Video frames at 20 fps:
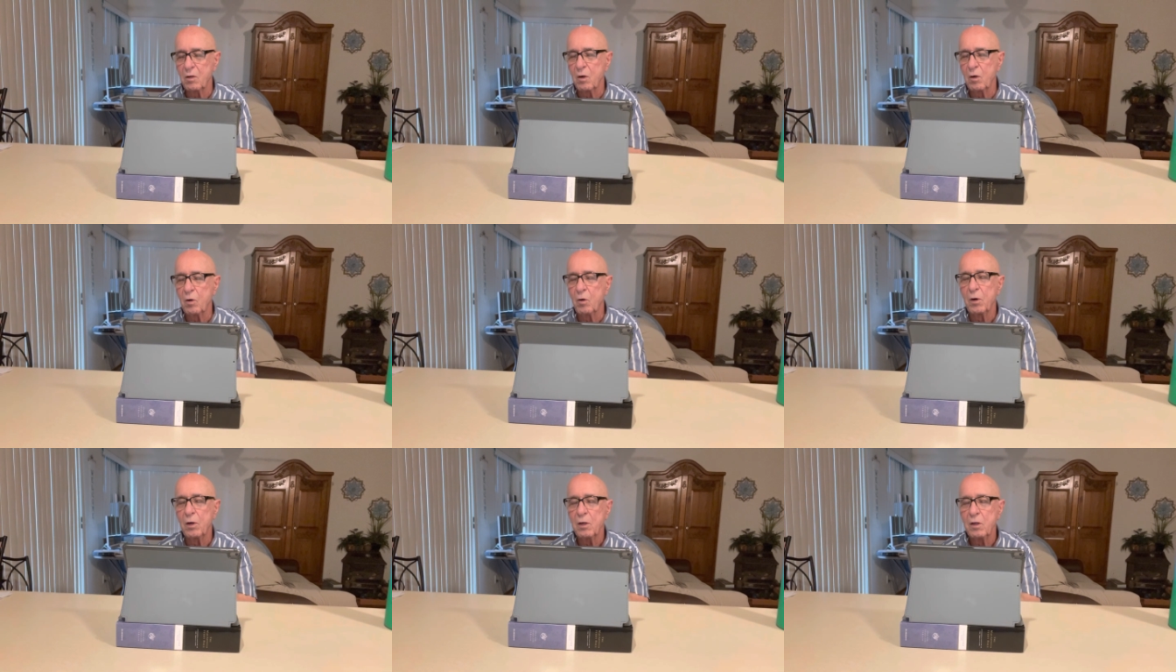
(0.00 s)

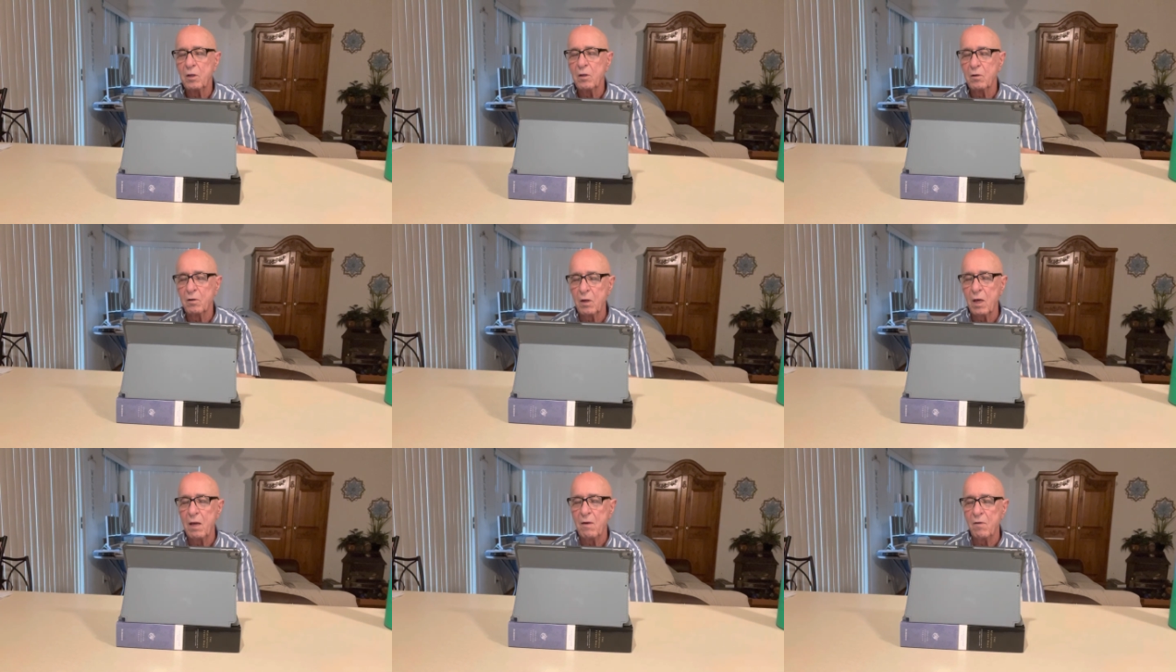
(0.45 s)
Lord and
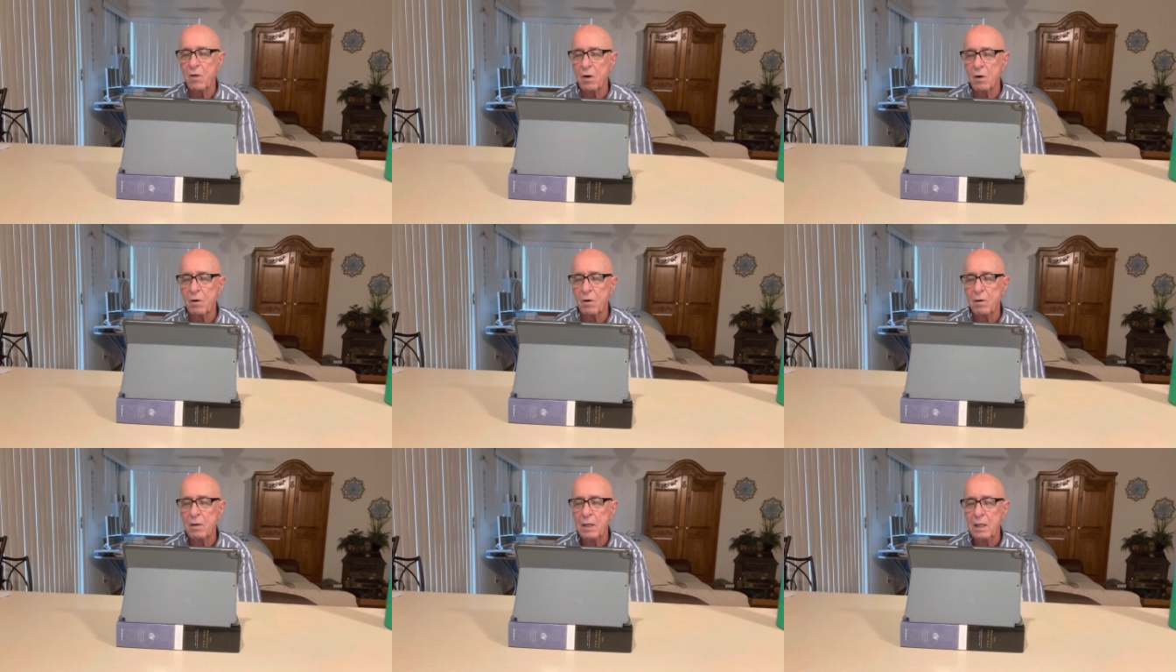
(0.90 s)
Savior,
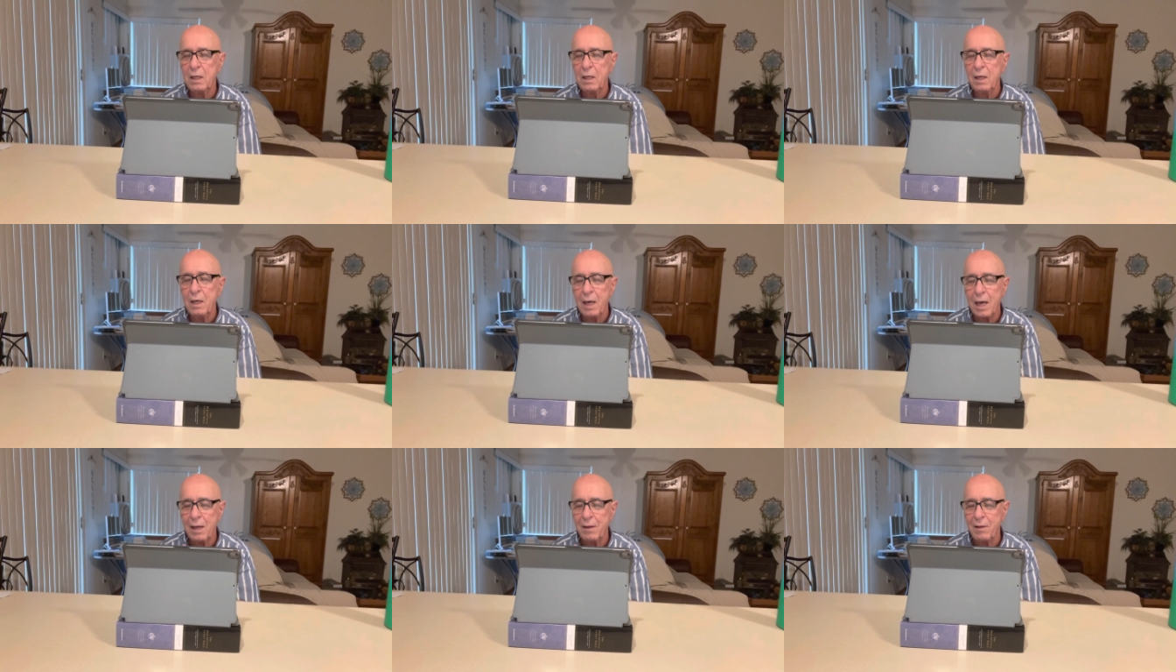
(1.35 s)

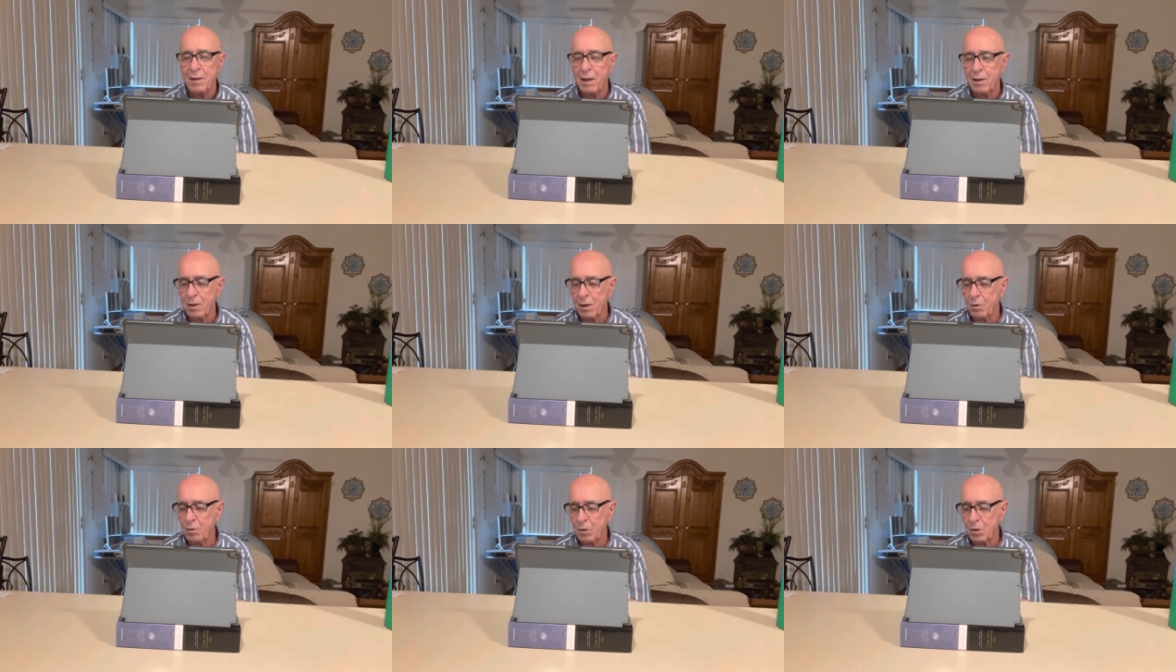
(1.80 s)
and that
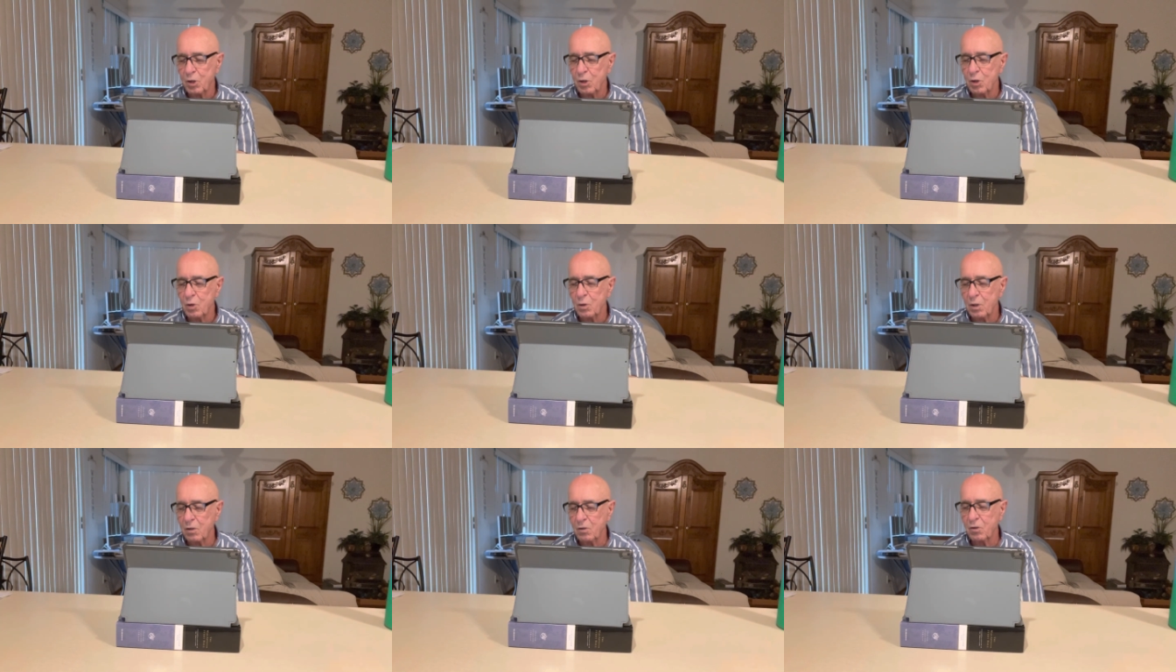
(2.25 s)
they will
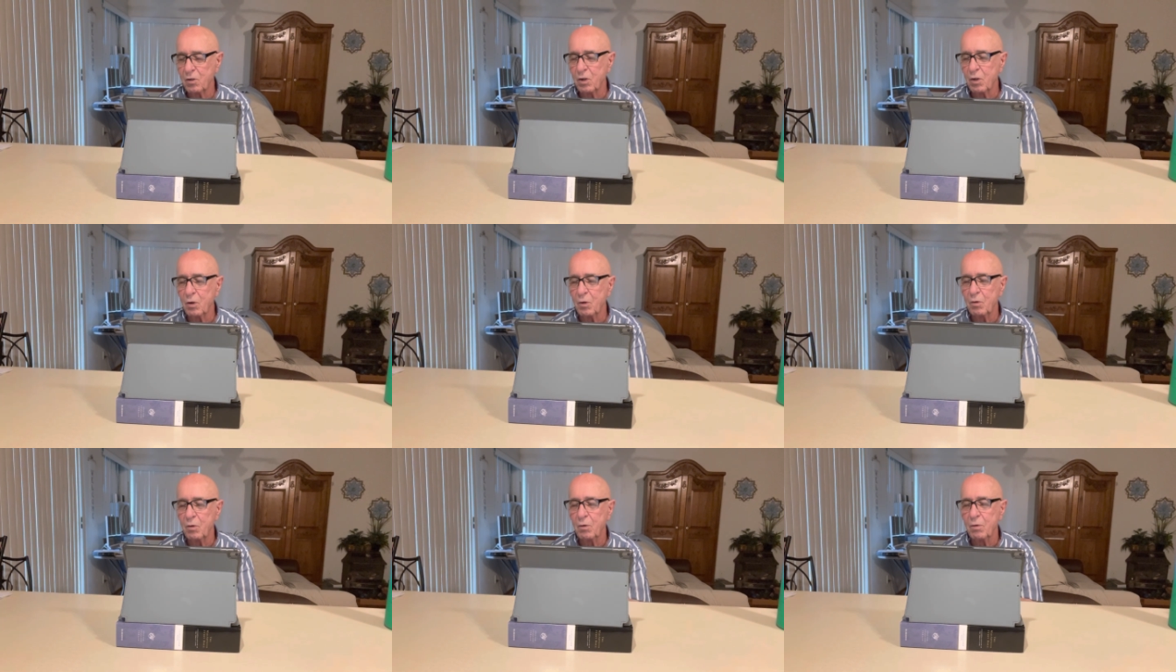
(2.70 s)
do it
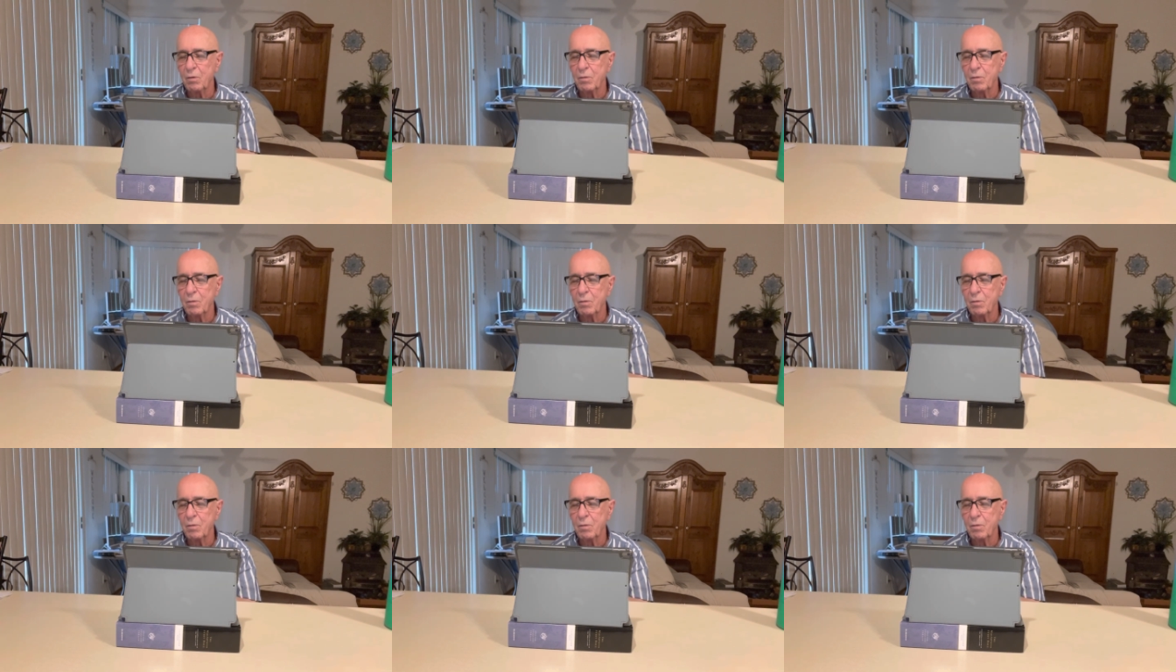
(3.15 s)
soon.